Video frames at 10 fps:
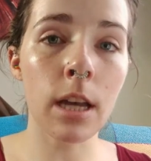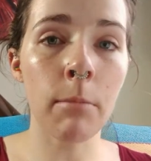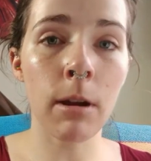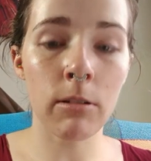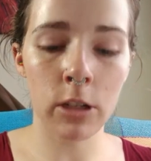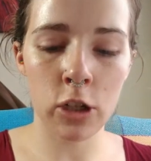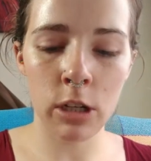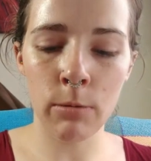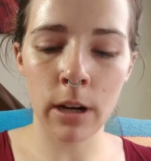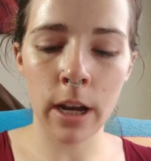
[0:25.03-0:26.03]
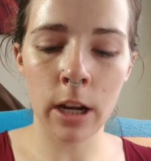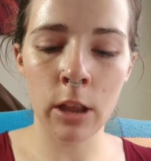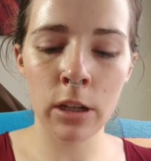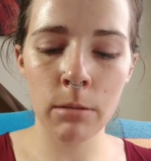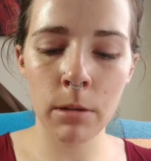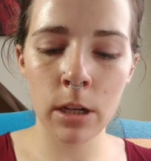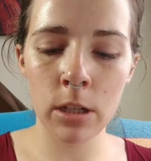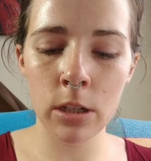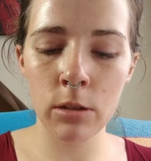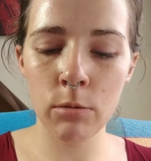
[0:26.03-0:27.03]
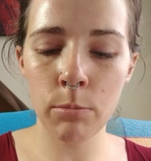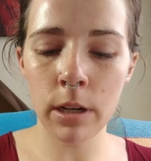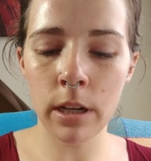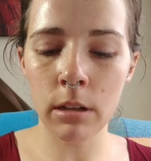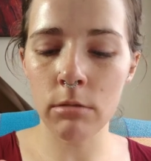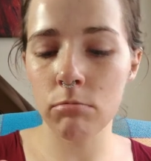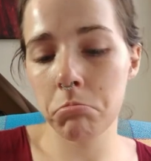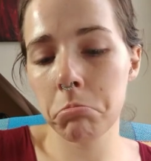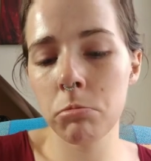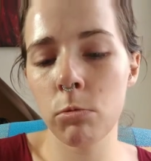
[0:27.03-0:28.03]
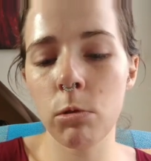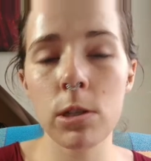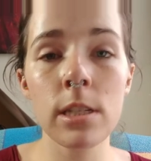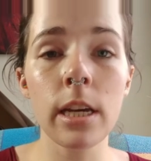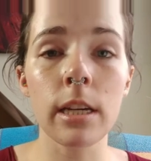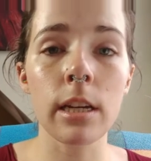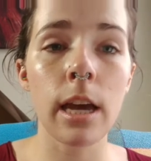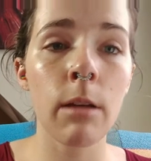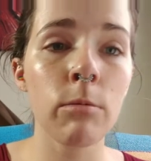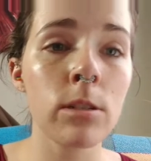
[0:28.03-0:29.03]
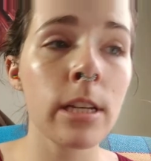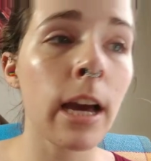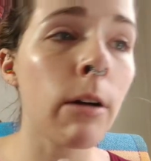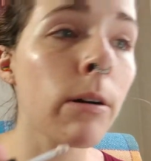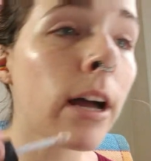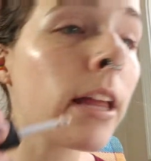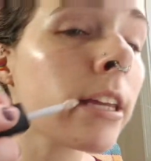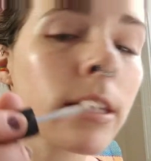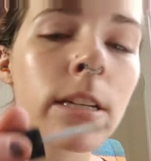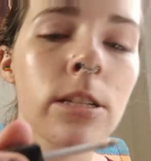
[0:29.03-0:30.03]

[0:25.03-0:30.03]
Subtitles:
I'm not really sure what kind of look I'm going to do, but we'll see, and we'll see how I like this.